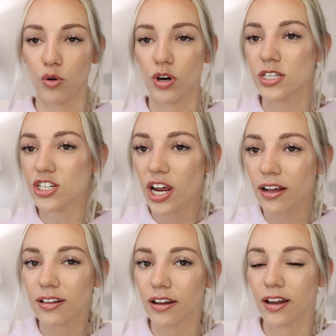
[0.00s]
Or is it
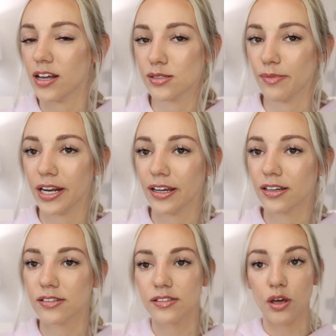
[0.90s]
Jaclyn
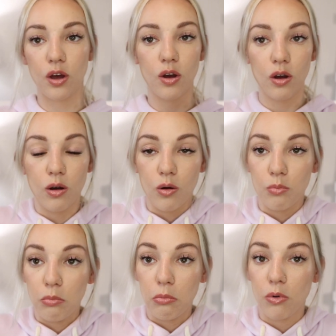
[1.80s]
Cosmetics?
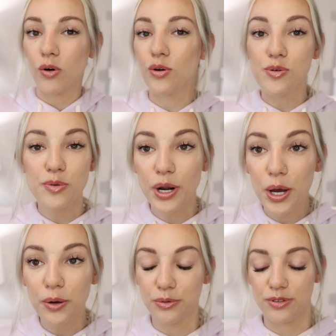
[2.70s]
who
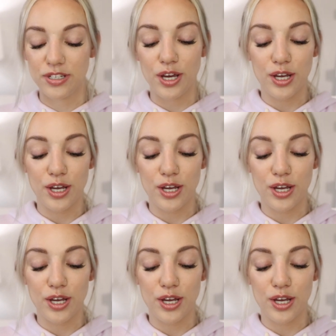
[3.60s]
knows?